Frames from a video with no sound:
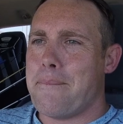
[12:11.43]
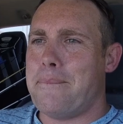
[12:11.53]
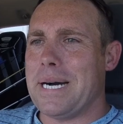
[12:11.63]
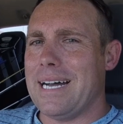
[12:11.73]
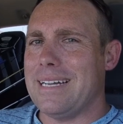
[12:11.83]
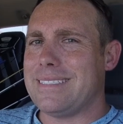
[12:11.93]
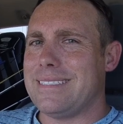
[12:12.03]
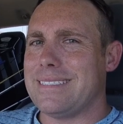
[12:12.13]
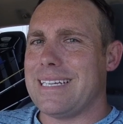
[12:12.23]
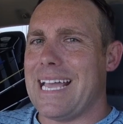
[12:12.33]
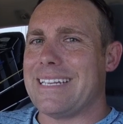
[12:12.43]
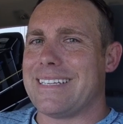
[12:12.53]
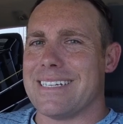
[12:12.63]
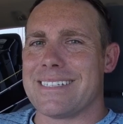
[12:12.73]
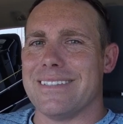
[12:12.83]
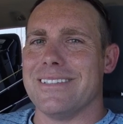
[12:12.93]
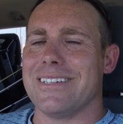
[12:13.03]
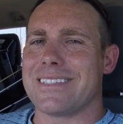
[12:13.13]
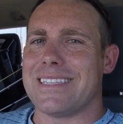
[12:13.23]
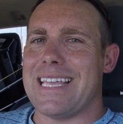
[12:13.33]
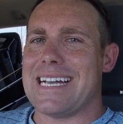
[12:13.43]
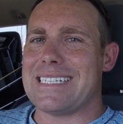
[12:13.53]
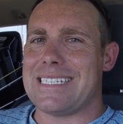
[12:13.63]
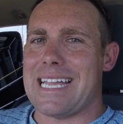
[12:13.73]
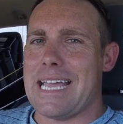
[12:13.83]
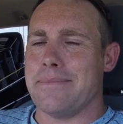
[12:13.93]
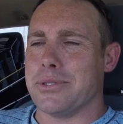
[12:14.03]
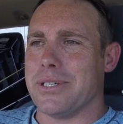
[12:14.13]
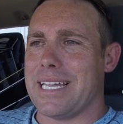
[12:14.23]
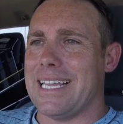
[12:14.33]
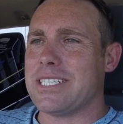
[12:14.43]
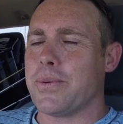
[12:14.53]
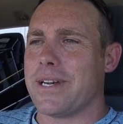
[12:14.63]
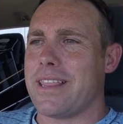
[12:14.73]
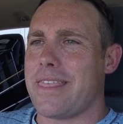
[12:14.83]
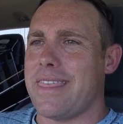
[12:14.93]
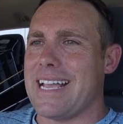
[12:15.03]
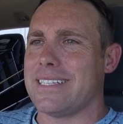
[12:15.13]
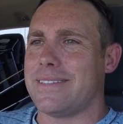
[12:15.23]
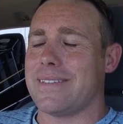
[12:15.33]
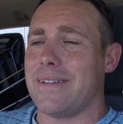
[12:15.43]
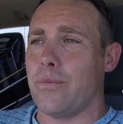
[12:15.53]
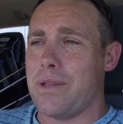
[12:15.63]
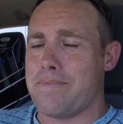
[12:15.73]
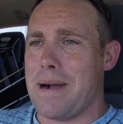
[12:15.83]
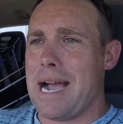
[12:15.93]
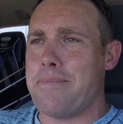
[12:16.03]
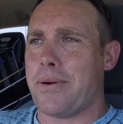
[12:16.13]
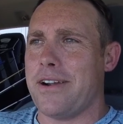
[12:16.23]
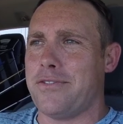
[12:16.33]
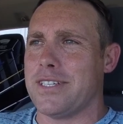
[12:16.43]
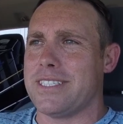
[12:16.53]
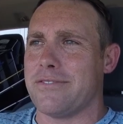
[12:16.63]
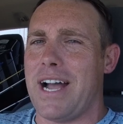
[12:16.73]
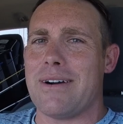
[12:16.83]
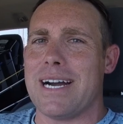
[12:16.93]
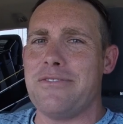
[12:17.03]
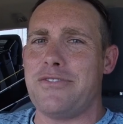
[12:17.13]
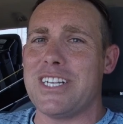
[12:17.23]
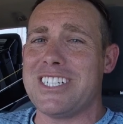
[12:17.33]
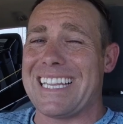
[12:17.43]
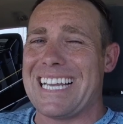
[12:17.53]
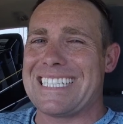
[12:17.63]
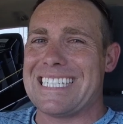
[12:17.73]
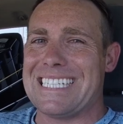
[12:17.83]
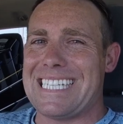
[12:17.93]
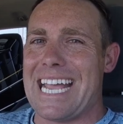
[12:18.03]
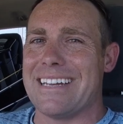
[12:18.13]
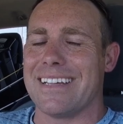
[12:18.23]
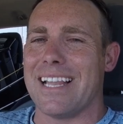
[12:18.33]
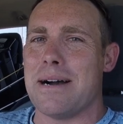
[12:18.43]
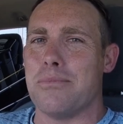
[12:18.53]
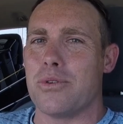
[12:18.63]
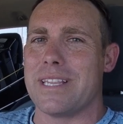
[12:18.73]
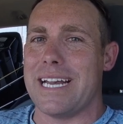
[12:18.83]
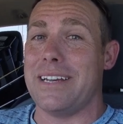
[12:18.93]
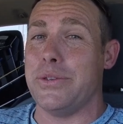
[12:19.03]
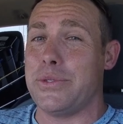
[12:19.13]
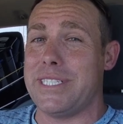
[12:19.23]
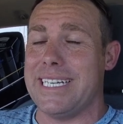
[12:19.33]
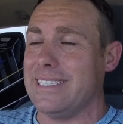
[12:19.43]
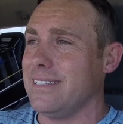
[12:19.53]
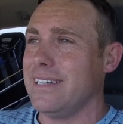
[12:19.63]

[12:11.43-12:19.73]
but it doesn't look that stable. And that's one of the things with my preference of how I fish, I like to stand a lot more than I do sit.